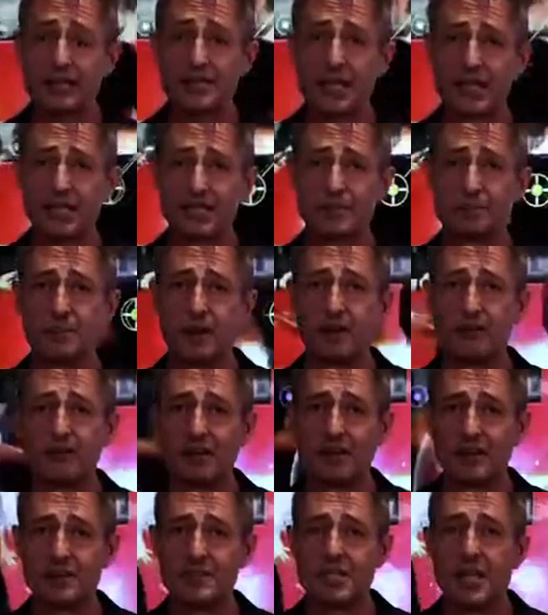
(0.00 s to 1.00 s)
this
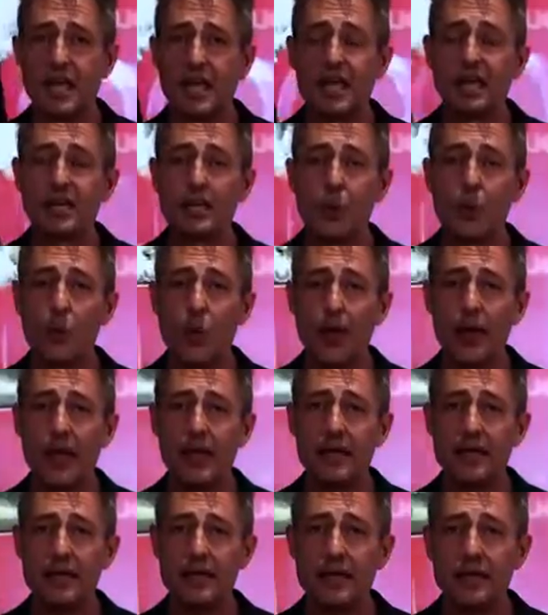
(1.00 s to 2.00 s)
experience in a
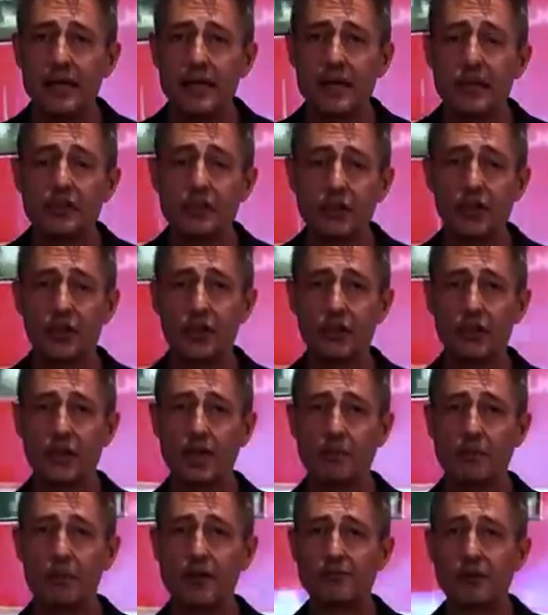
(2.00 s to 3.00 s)
way that
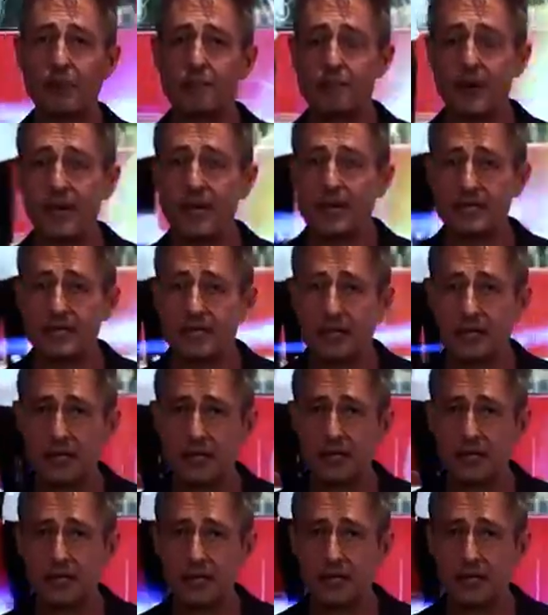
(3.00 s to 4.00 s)
can be
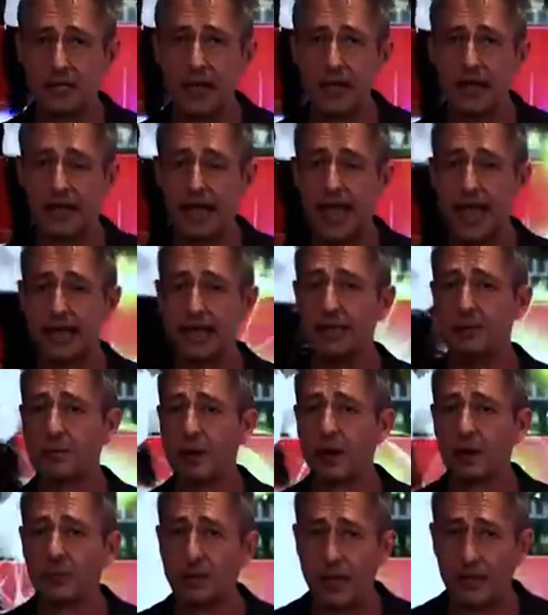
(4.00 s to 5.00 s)
repeated in any
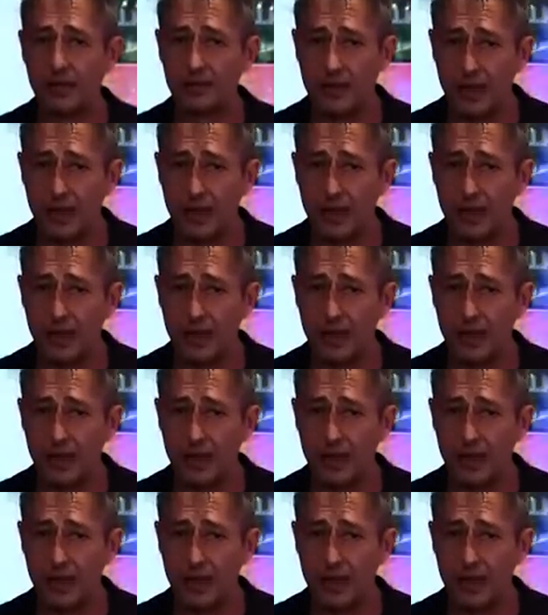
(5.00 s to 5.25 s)
mobile